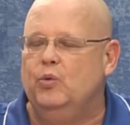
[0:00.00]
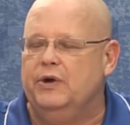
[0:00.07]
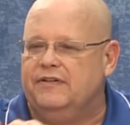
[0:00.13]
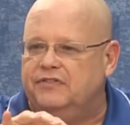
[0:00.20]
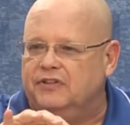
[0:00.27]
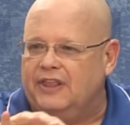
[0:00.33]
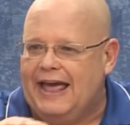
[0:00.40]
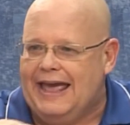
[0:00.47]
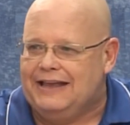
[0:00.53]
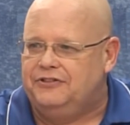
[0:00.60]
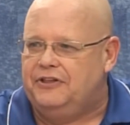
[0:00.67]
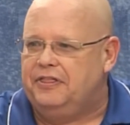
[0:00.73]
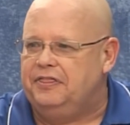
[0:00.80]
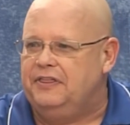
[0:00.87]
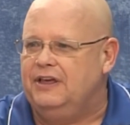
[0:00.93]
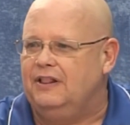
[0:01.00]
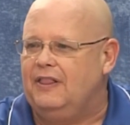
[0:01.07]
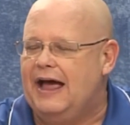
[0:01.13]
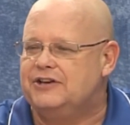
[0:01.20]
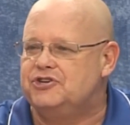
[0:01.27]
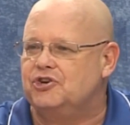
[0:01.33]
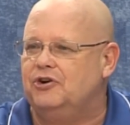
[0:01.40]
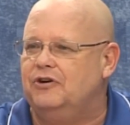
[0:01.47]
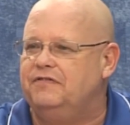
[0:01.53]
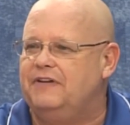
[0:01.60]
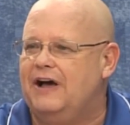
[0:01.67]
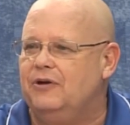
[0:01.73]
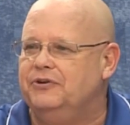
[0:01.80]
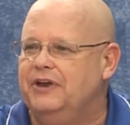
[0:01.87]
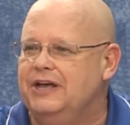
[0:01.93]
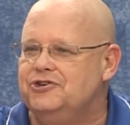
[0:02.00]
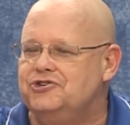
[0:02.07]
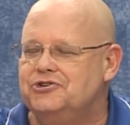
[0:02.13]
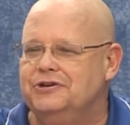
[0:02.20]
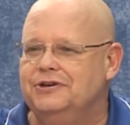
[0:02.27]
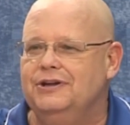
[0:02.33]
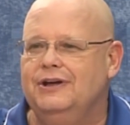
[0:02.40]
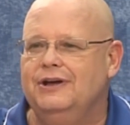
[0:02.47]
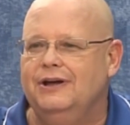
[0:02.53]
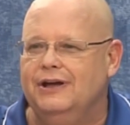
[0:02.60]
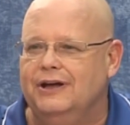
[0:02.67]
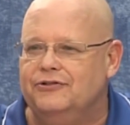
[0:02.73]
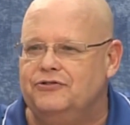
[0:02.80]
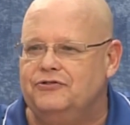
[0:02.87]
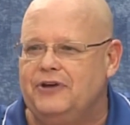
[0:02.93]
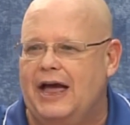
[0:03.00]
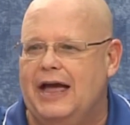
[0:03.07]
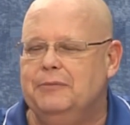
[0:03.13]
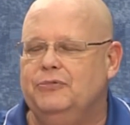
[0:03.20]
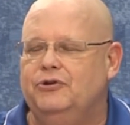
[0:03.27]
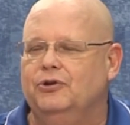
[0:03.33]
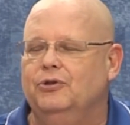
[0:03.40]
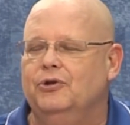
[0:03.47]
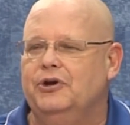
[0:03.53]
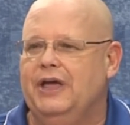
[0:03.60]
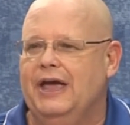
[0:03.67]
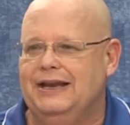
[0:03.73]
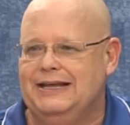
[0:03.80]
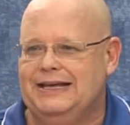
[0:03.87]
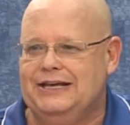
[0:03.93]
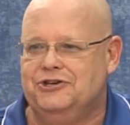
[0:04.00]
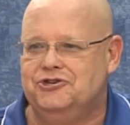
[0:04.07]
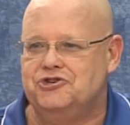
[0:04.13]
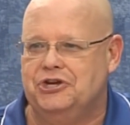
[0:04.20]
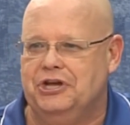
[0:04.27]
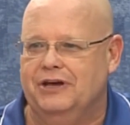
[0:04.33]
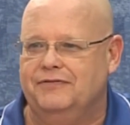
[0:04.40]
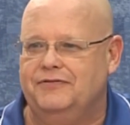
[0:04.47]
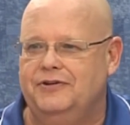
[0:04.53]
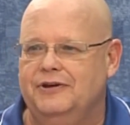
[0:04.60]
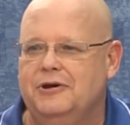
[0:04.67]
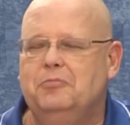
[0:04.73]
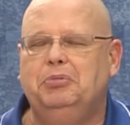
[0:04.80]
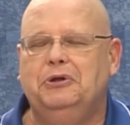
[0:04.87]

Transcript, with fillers: We've laid the theological foundation. It's time to look at each gift.